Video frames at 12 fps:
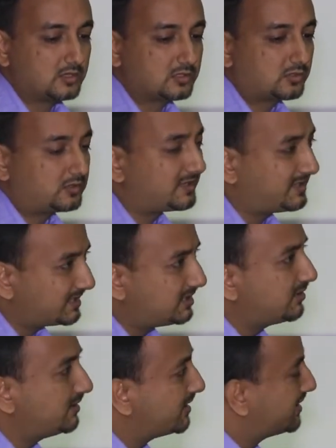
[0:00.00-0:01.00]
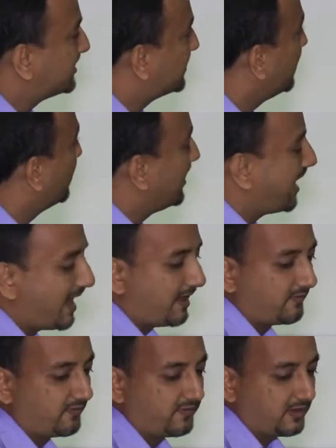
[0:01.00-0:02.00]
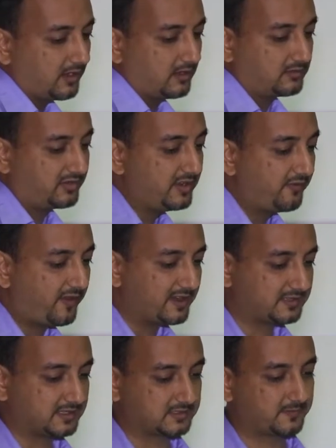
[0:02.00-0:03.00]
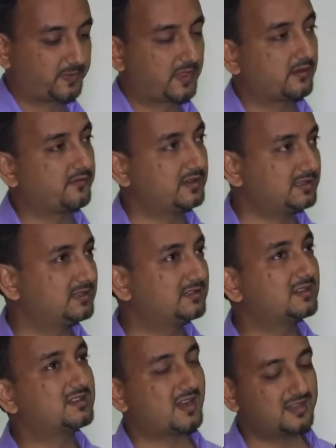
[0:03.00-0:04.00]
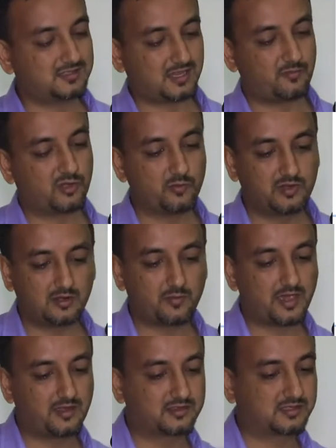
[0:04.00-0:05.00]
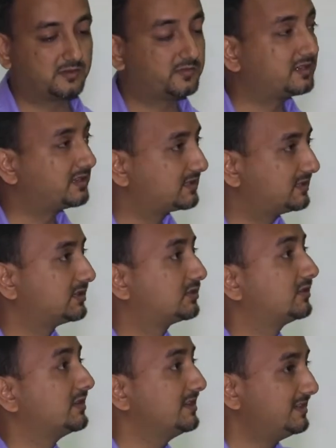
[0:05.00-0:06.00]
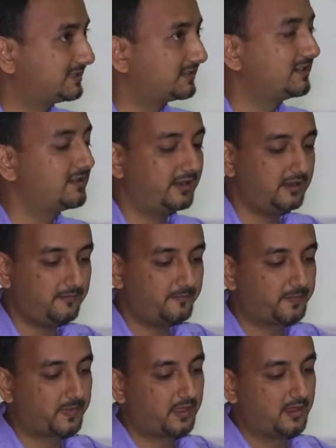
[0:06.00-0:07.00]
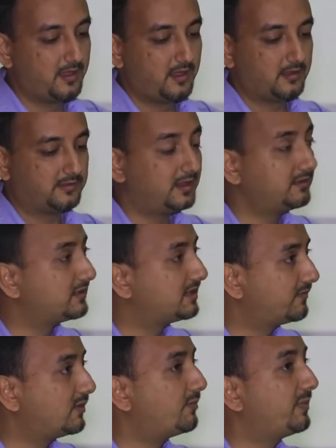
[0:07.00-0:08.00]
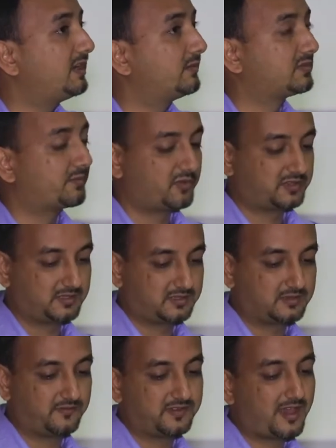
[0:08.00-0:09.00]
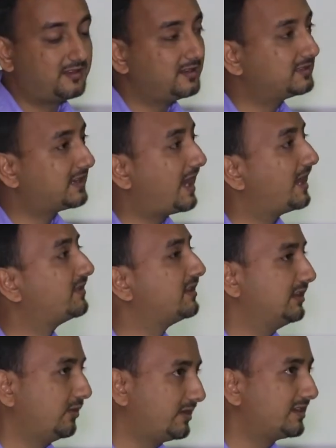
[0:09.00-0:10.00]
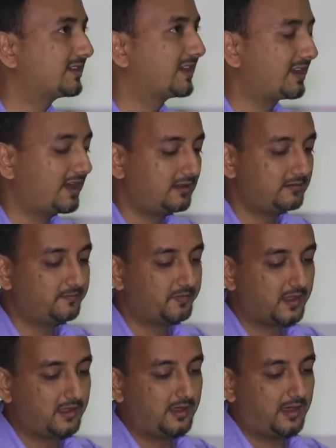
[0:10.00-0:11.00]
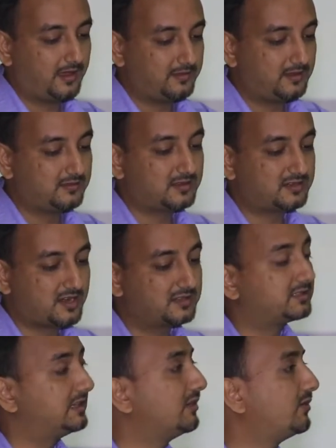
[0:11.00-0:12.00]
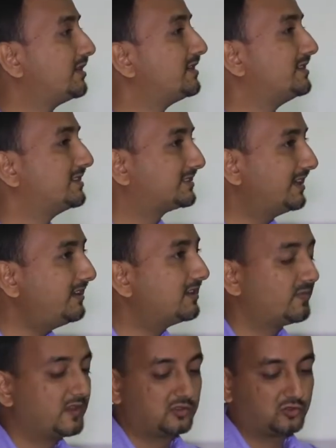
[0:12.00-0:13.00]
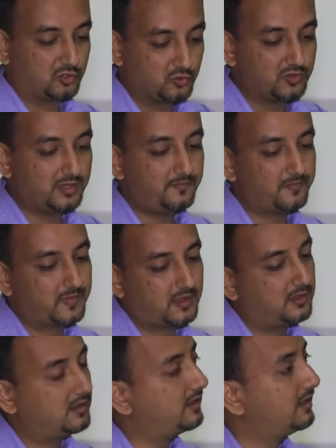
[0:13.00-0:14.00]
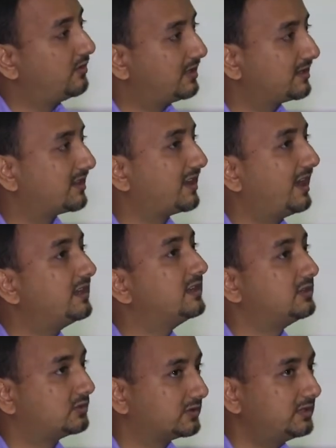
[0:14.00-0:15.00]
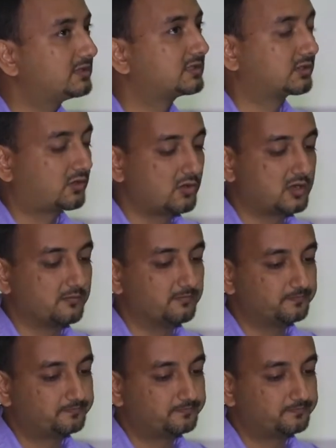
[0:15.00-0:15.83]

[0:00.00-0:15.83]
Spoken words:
So the testicular descent will have 3 phases. First is the transabdominal migration of the testis to the internal ring, then the development of the processus vaginalis and the inguinal canal, and then the transinguinal descent through the inguinal canal into the scrotum.